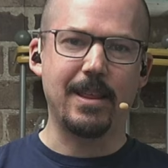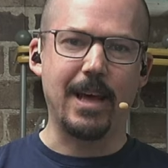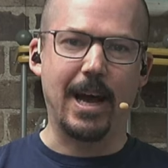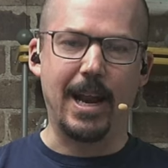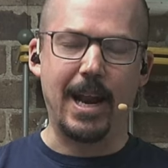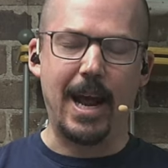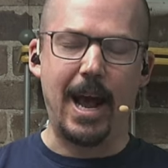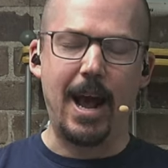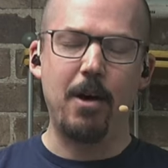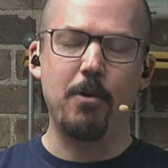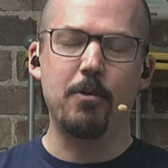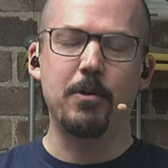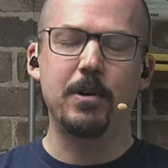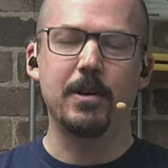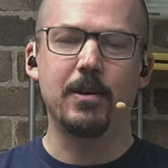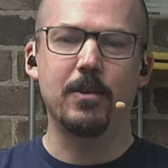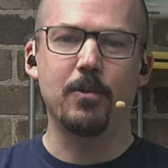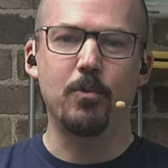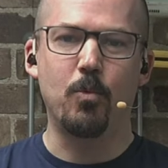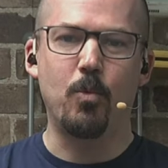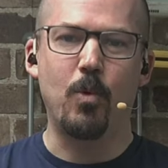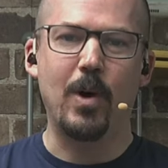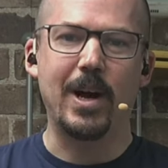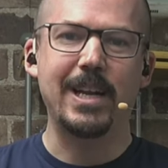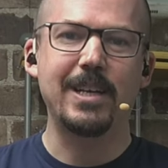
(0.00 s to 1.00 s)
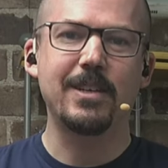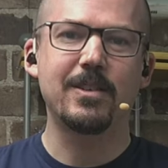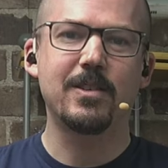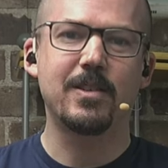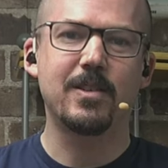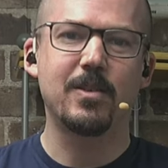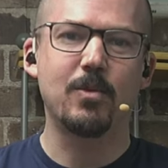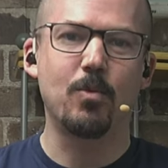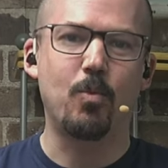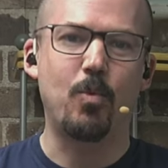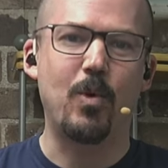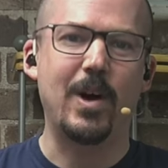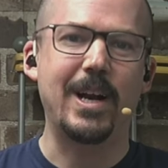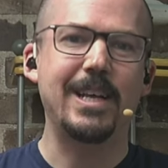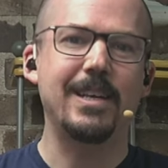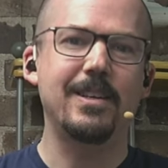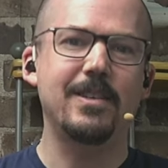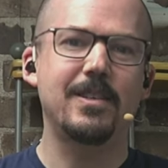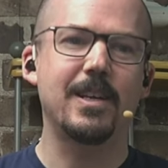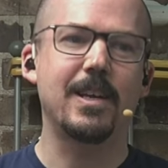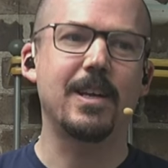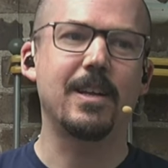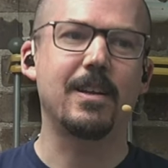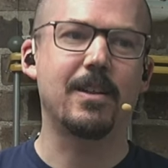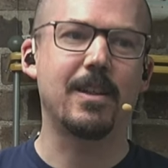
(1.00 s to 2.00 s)
that how what is what is
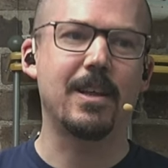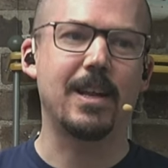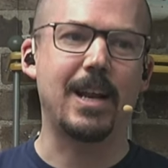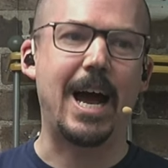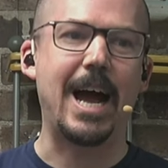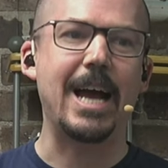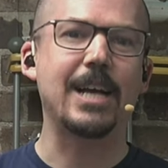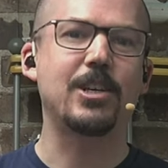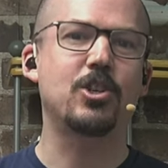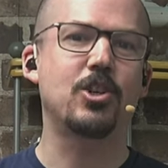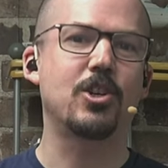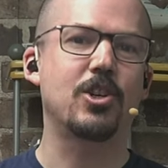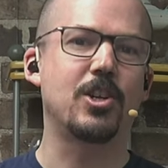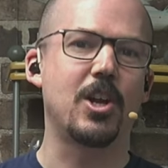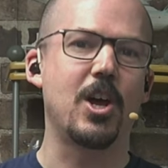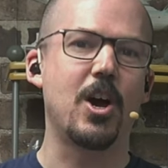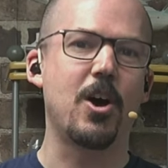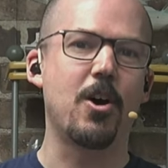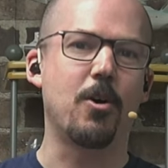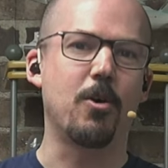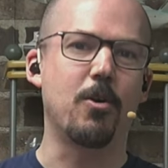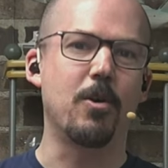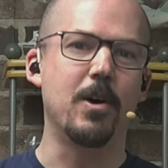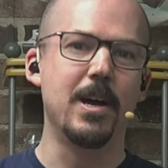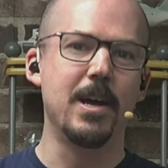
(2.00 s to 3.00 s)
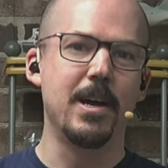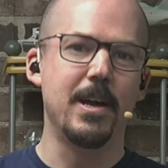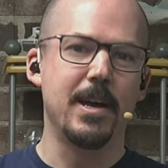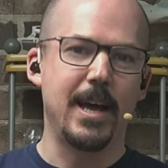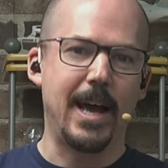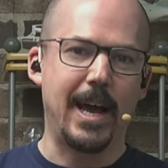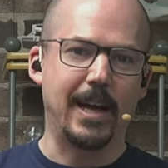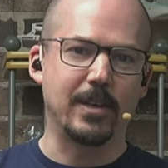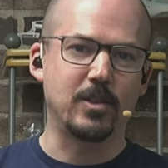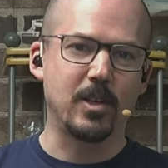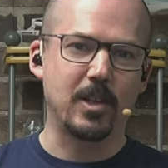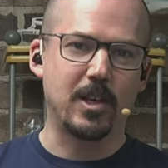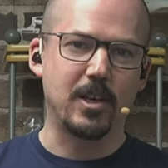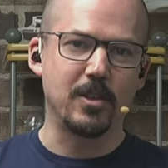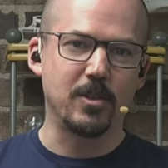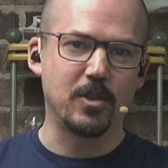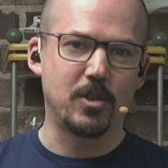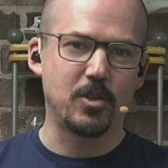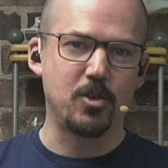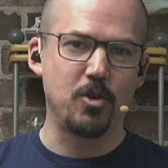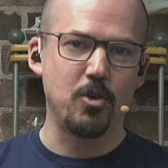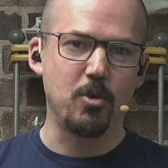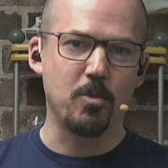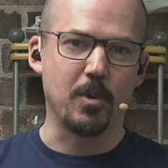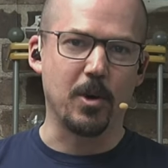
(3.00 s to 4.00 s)
it that i should know as a
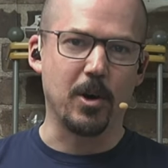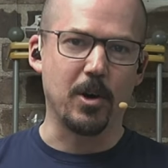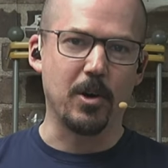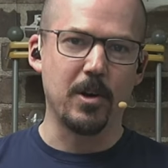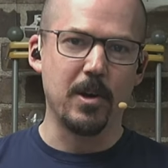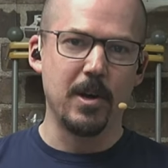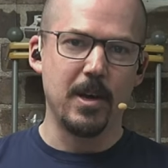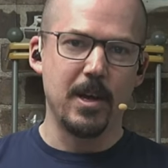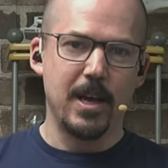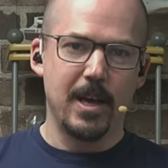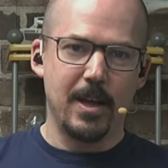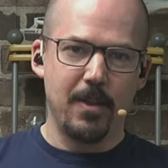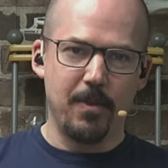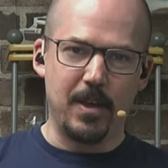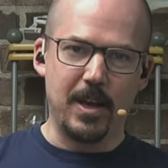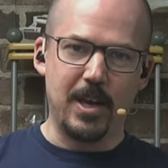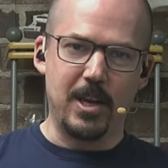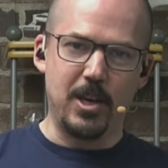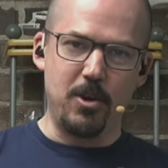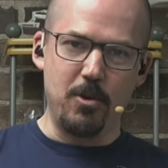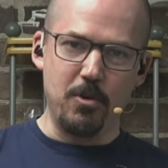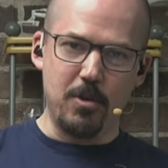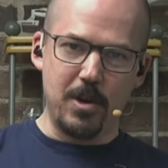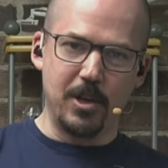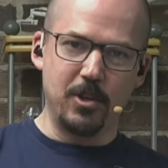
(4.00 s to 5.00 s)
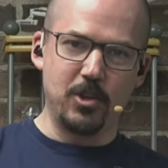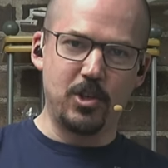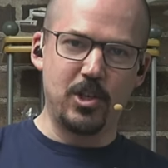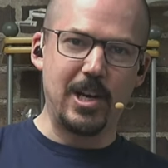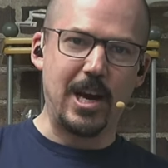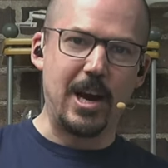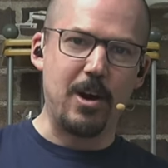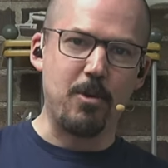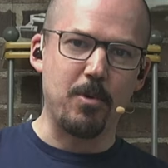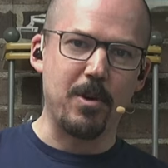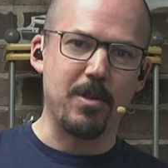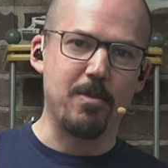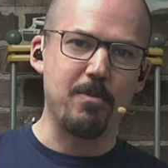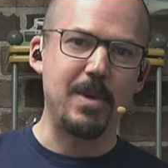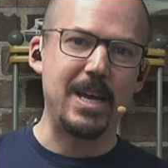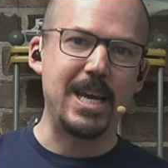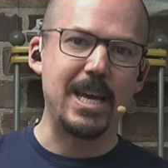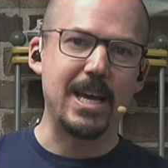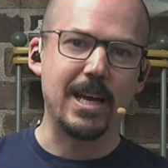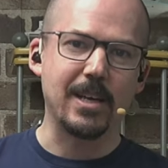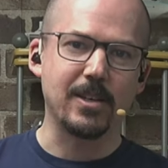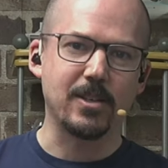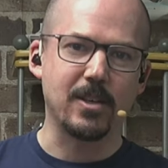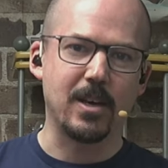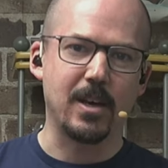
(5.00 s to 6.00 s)
consumer that you can share with
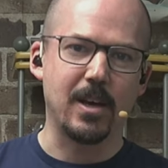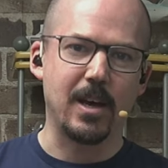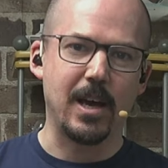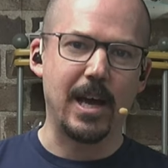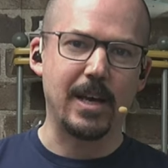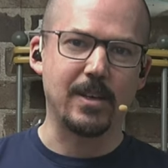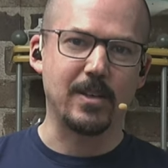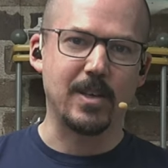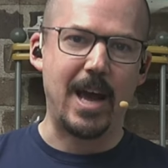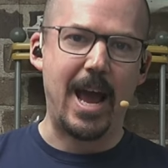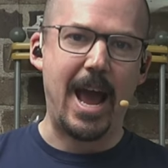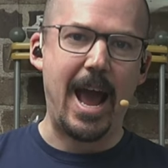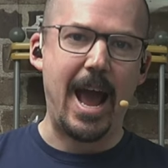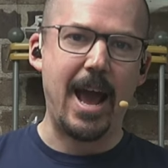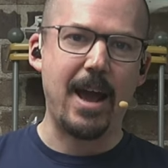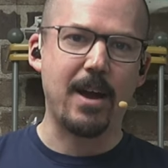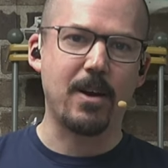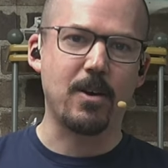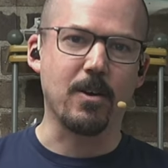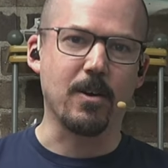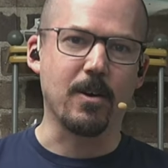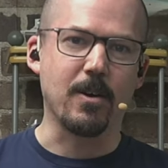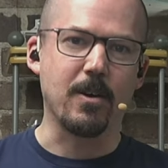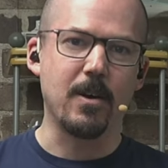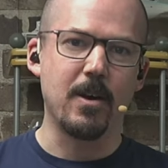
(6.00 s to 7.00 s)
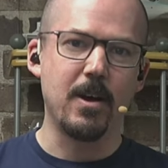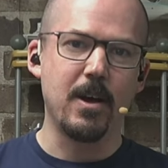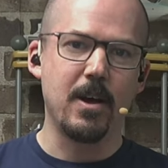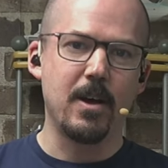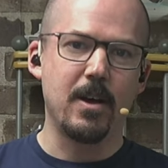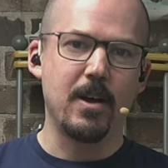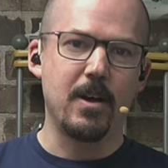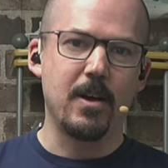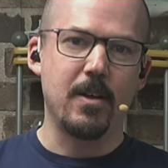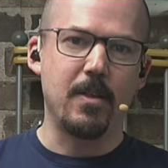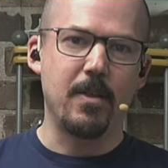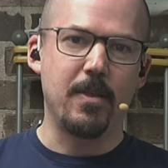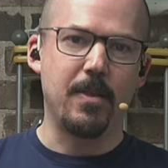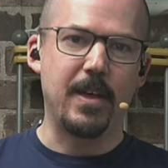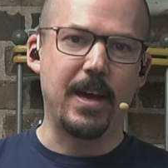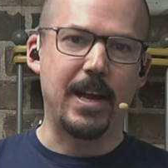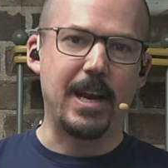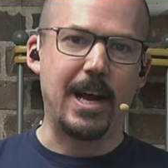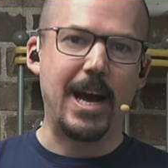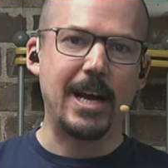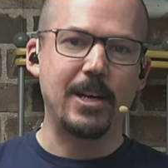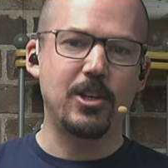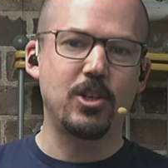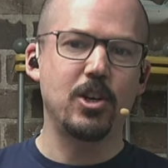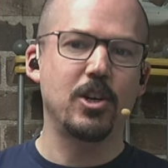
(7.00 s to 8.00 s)
me as a as a hacker that
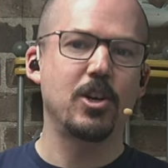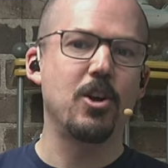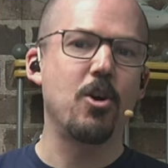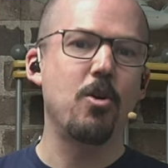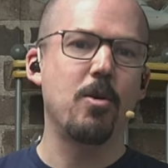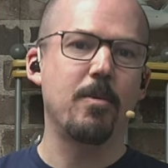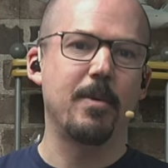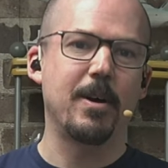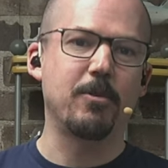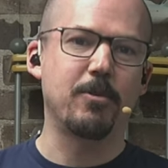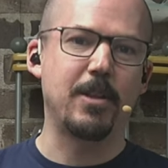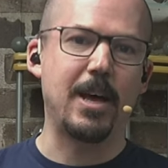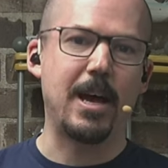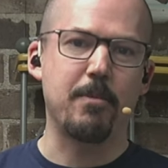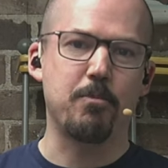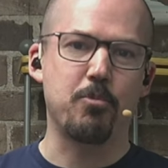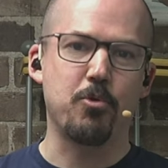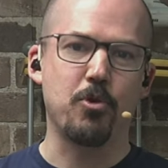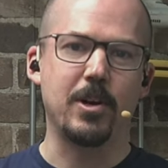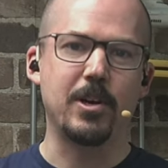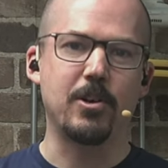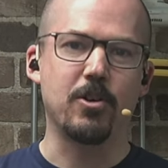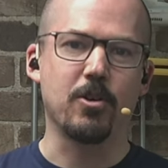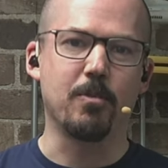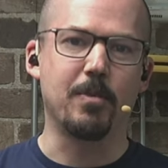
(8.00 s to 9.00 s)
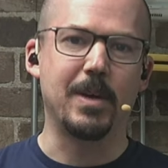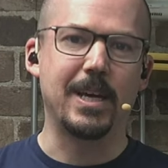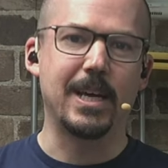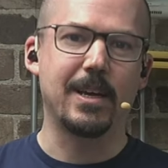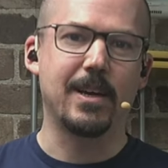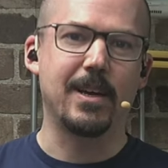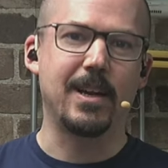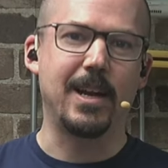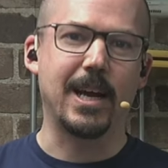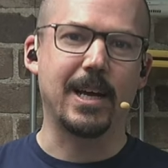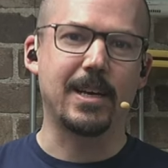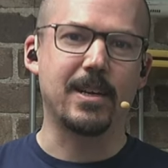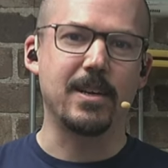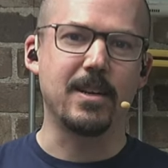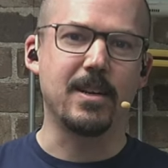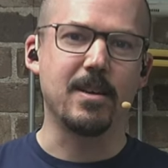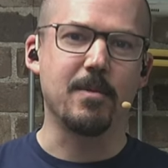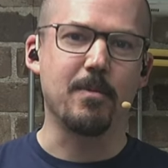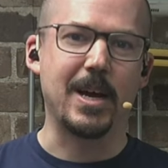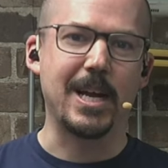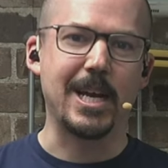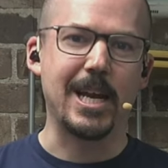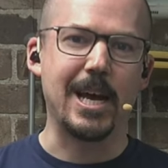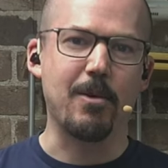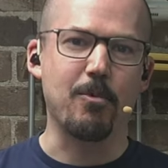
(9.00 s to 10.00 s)
i should know about that printer being connected to
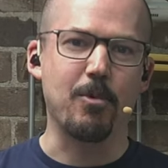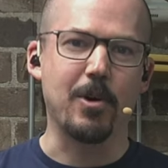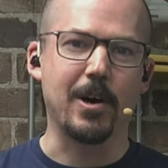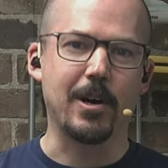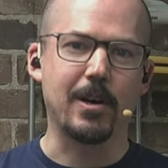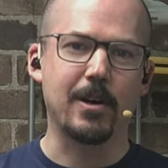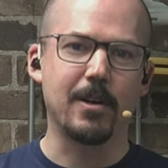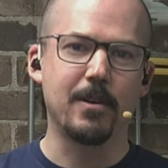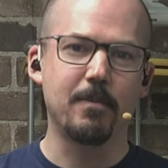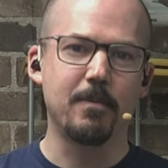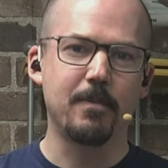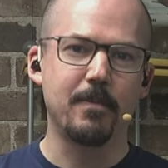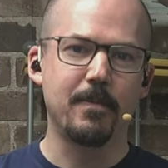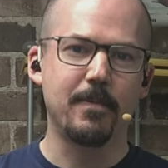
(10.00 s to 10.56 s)
my network